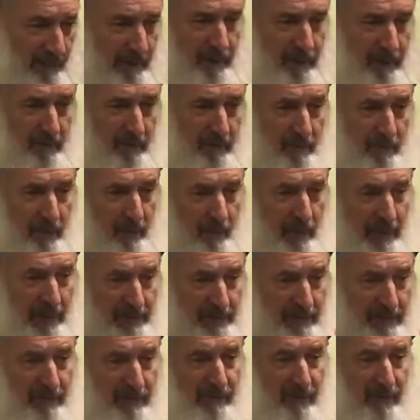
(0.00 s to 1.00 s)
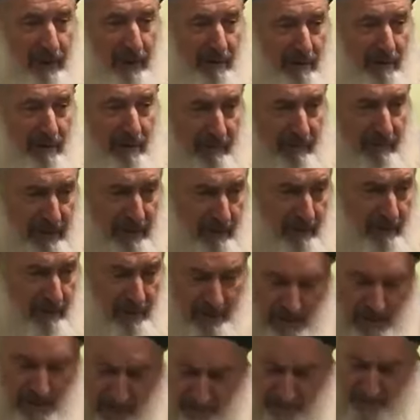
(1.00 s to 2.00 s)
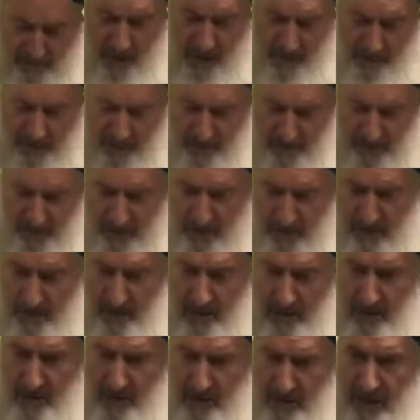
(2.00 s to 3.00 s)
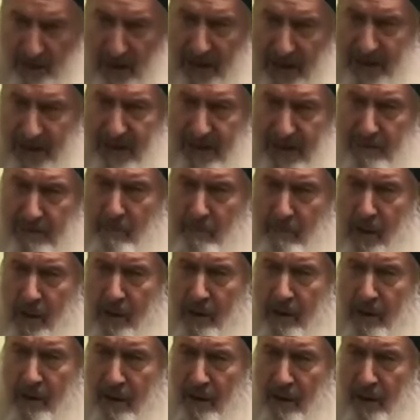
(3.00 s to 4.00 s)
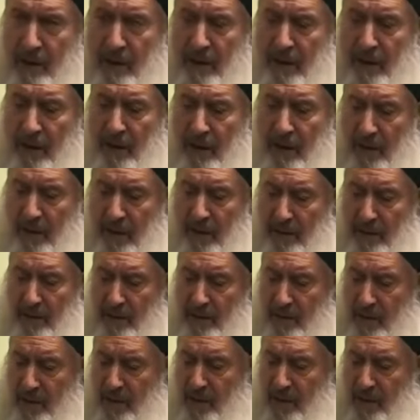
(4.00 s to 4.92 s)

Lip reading: to blow out the fire of Nimrod. Jay Pranto say, Hai Himma, and